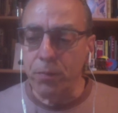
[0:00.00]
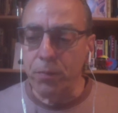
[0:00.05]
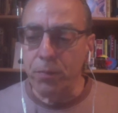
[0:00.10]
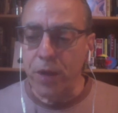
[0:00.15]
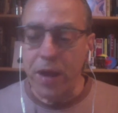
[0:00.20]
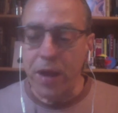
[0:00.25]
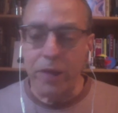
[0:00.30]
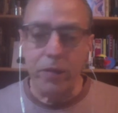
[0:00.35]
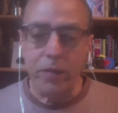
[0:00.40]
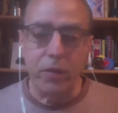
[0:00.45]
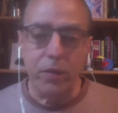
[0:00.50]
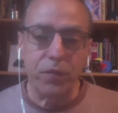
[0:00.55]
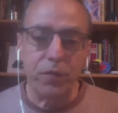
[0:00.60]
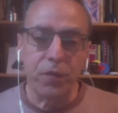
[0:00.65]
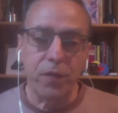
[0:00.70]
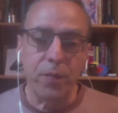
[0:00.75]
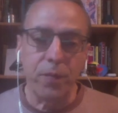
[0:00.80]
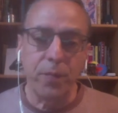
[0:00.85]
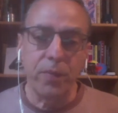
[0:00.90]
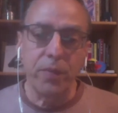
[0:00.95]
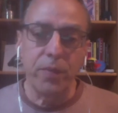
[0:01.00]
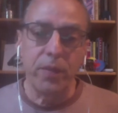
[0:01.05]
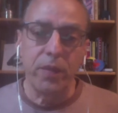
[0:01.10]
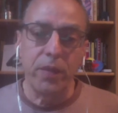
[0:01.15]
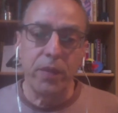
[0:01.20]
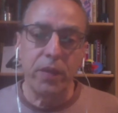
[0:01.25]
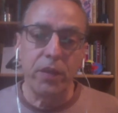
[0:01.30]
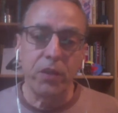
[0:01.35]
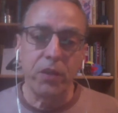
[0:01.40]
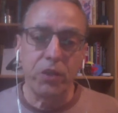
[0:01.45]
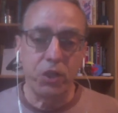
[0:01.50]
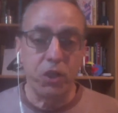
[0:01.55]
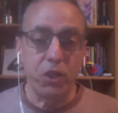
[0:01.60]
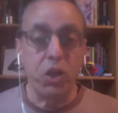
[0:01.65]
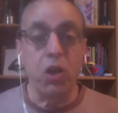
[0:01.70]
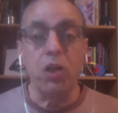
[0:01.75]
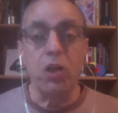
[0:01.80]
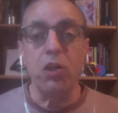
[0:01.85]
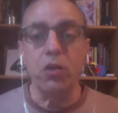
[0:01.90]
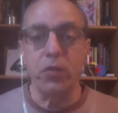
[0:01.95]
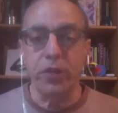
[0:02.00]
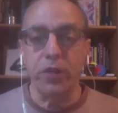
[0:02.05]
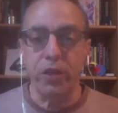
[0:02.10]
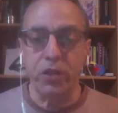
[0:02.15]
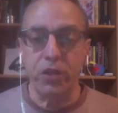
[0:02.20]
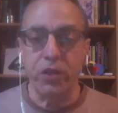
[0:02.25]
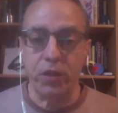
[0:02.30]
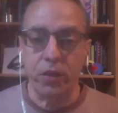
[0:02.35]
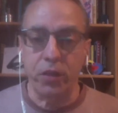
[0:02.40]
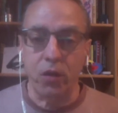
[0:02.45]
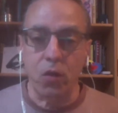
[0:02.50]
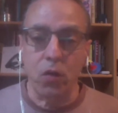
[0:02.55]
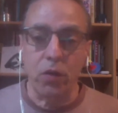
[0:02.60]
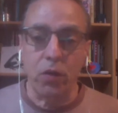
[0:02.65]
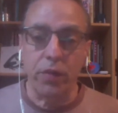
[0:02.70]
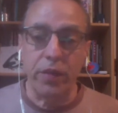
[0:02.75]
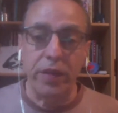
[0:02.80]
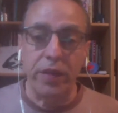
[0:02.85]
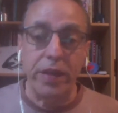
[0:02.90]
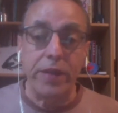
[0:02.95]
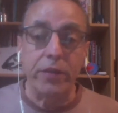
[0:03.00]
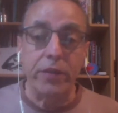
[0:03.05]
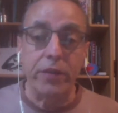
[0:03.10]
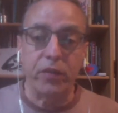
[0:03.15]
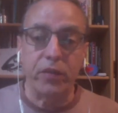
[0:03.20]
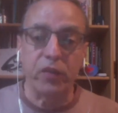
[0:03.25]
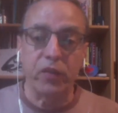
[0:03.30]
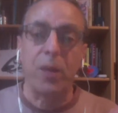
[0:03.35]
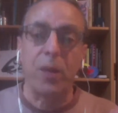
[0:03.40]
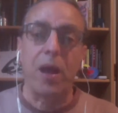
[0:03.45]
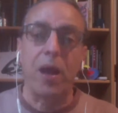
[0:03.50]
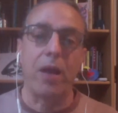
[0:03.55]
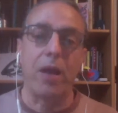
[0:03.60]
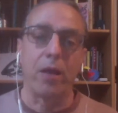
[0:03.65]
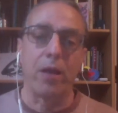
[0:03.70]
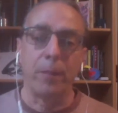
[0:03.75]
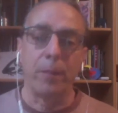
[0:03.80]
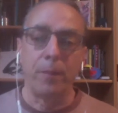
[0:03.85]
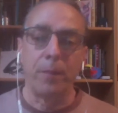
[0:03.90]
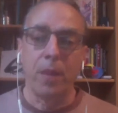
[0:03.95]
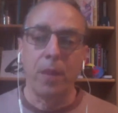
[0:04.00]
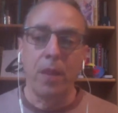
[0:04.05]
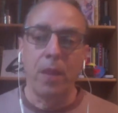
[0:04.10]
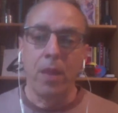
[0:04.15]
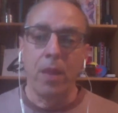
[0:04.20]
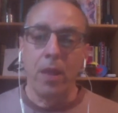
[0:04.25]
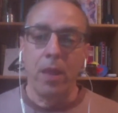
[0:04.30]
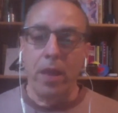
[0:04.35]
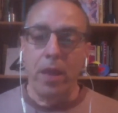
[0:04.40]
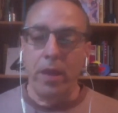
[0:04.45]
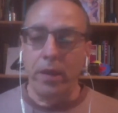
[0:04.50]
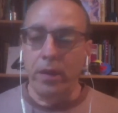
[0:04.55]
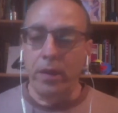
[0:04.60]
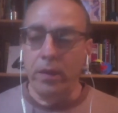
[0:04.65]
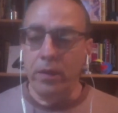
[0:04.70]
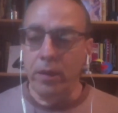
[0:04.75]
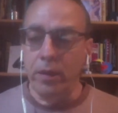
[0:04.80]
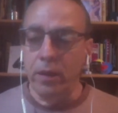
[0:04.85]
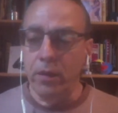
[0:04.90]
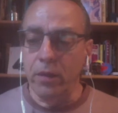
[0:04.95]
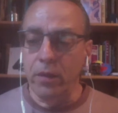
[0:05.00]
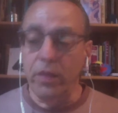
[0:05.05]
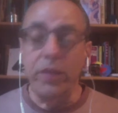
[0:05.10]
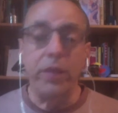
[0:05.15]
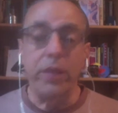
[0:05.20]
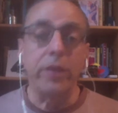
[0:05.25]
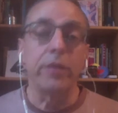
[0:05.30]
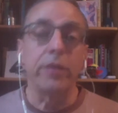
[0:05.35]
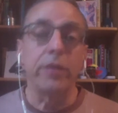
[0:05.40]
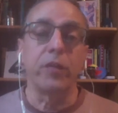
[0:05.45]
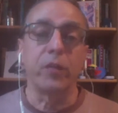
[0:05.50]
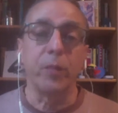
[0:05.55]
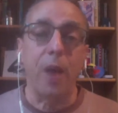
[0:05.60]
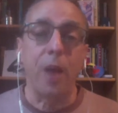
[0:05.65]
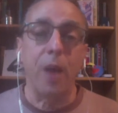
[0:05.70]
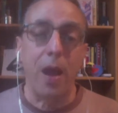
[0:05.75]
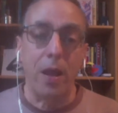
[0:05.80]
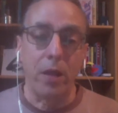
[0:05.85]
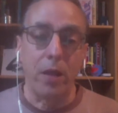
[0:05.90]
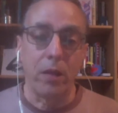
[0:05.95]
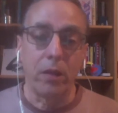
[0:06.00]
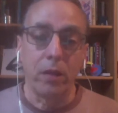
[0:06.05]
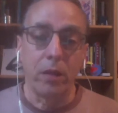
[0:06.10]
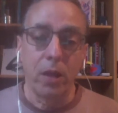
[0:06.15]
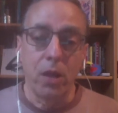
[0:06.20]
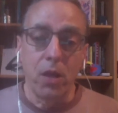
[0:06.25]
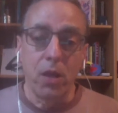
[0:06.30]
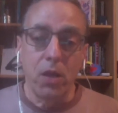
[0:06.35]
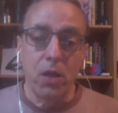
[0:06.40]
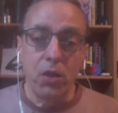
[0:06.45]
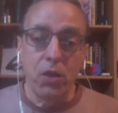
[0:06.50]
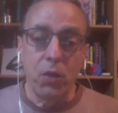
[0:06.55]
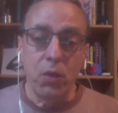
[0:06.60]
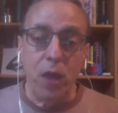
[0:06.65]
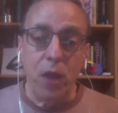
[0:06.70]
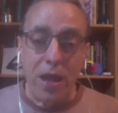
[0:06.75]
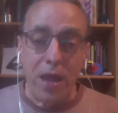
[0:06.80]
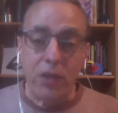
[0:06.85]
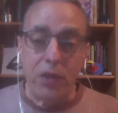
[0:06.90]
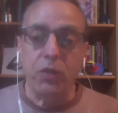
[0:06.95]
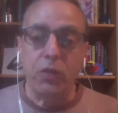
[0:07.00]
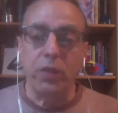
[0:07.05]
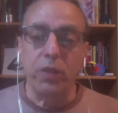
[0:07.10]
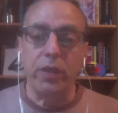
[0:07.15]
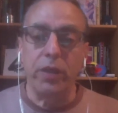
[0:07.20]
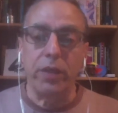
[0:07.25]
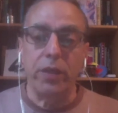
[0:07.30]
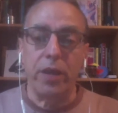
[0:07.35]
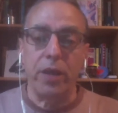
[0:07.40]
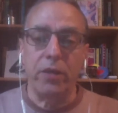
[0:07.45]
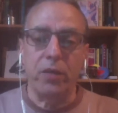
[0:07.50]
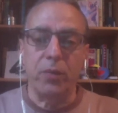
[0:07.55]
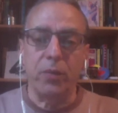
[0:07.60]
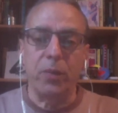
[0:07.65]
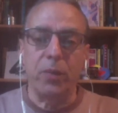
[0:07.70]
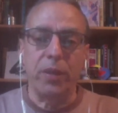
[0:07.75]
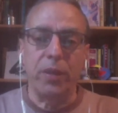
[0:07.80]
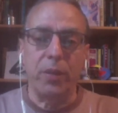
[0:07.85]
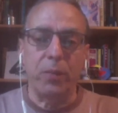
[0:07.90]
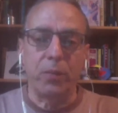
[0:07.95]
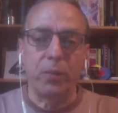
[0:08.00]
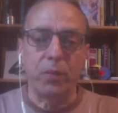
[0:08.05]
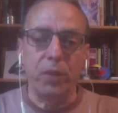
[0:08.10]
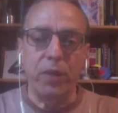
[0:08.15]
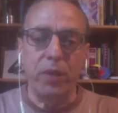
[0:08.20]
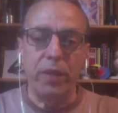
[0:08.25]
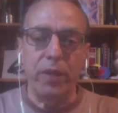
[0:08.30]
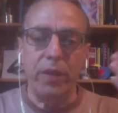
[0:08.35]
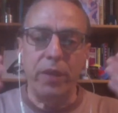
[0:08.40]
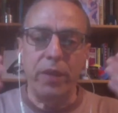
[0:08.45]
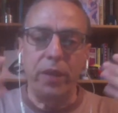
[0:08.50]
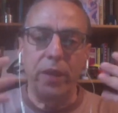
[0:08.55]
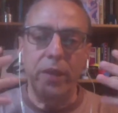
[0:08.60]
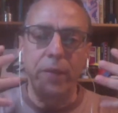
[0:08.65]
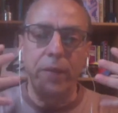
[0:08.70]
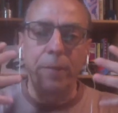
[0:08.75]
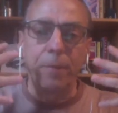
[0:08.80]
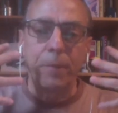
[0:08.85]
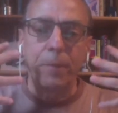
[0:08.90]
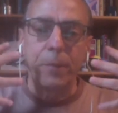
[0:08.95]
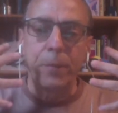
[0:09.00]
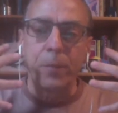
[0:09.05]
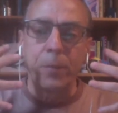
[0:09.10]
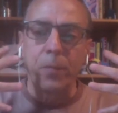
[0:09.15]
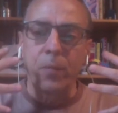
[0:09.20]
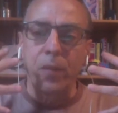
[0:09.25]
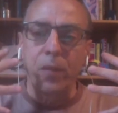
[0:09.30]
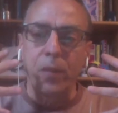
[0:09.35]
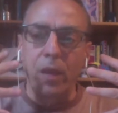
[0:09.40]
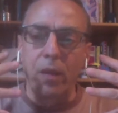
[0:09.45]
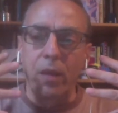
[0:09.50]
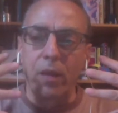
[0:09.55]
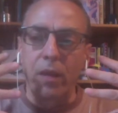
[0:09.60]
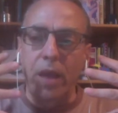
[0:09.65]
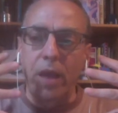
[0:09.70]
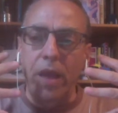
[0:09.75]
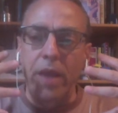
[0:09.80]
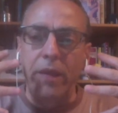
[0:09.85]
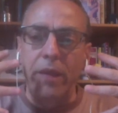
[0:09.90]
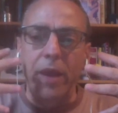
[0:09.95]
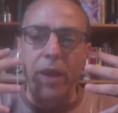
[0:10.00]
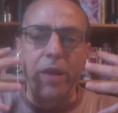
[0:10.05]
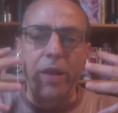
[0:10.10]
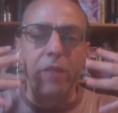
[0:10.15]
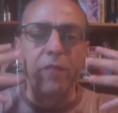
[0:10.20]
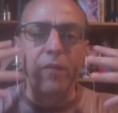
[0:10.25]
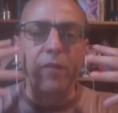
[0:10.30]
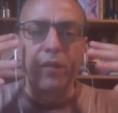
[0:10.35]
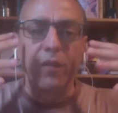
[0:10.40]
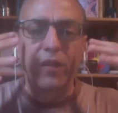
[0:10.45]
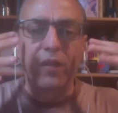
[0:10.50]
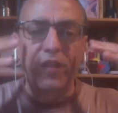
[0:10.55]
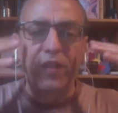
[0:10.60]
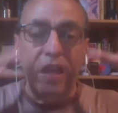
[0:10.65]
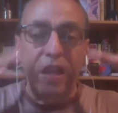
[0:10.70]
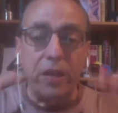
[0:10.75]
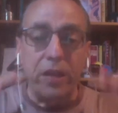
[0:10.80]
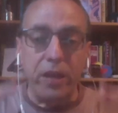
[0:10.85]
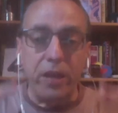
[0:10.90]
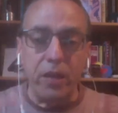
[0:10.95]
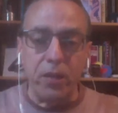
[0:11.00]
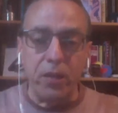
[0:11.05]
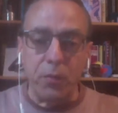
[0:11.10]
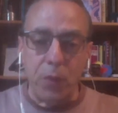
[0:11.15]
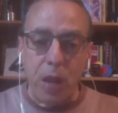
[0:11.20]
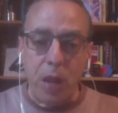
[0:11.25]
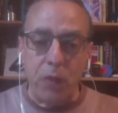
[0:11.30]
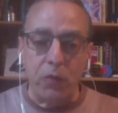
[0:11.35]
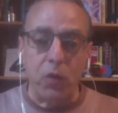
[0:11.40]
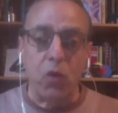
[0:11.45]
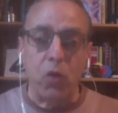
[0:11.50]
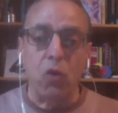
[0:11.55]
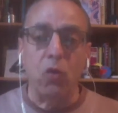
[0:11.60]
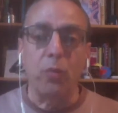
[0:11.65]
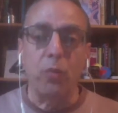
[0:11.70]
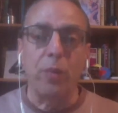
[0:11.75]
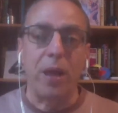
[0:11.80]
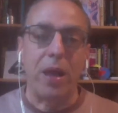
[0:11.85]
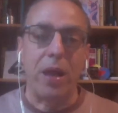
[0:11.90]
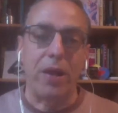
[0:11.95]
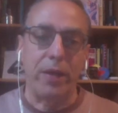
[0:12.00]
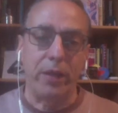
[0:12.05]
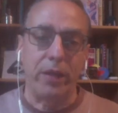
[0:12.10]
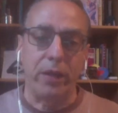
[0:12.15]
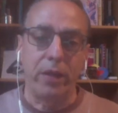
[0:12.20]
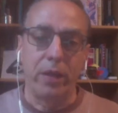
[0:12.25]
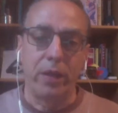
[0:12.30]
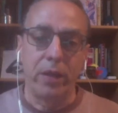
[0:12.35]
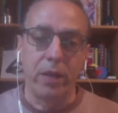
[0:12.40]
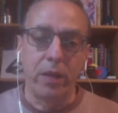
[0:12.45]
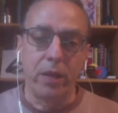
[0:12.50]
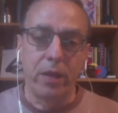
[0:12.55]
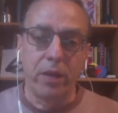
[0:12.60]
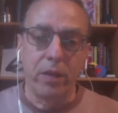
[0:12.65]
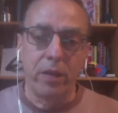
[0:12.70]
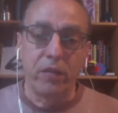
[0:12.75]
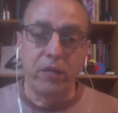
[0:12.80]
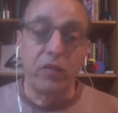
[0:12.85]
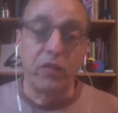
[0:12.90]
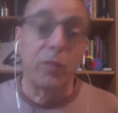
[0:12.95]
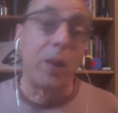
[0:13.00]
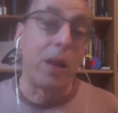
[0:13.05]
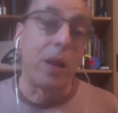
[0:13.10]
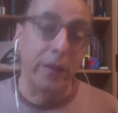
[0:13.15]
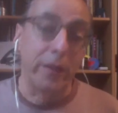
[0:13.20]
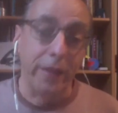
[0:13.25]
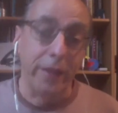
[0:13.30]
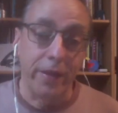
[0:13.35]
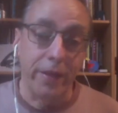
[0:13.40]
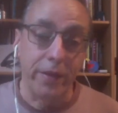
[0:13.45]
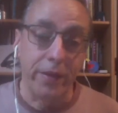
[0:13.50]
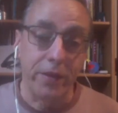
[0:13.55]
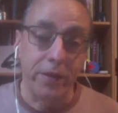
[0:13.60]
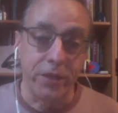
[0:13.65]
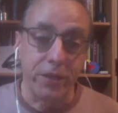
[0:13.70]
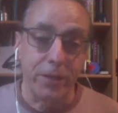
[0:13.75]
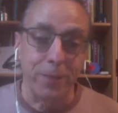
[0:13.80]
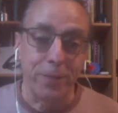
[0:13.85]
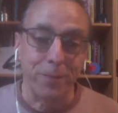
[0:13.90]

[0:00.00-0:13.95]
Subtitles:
practice from the Qi Gong tradition called the inner smile. And now in the inner smile, you actually contemplate breathing in and kind of sending throughout the whole body smiling energy.